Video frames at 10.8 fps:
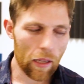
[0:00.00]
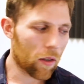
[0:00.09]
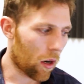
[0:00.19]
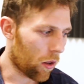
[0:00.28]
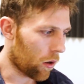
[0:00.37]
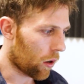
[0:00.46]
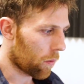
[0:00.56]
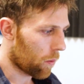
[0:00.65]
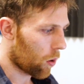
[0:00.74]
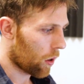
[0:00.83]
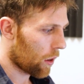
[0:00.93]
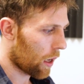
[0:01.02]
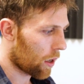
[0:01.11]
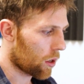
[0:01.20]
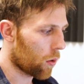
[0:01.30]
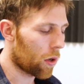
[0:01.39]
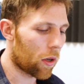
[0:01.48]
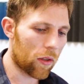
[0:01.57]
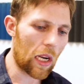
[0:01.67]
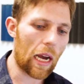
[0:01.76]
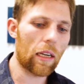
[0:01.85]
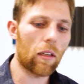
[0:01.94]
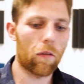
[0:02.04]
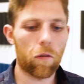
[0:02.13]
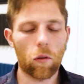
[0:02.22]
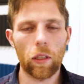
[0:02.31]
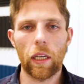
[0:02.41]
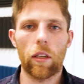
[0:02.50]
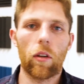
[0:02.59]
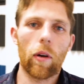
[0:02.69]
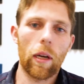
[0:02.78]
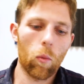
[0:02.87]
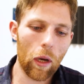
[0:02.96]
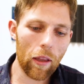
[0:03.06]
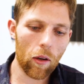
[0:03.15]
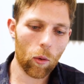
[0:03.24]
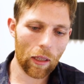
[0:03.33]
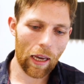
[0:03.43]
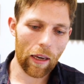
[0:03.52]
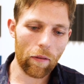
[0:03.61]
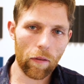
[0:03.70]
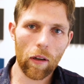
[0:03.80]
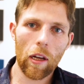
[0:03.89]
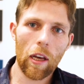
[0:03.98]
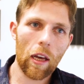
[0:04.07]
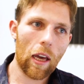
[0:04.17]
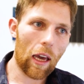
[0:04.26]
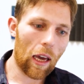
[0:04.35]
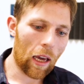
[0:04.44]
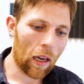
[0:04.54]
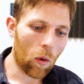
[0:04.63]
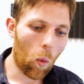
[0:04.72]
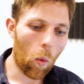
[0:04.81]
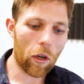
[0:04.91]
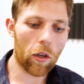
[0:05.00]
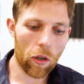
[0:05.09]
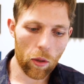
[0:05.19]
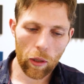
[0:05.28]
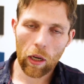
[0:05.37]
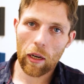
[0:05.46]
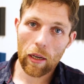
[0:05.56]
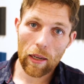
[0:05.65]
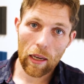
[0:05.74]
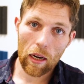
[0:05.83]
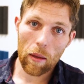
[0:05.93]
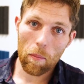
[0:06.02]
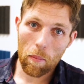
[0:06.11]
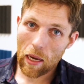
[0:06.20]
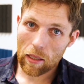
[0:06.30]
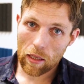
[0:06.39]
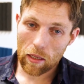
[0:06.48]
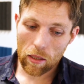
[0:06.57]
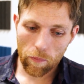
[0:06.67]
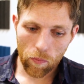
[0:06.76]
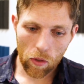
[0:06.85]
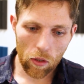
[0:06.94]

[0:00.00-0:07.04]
That's another component there. So they're designed to fully integrate with your life and what you're doing on a day-to-day basis.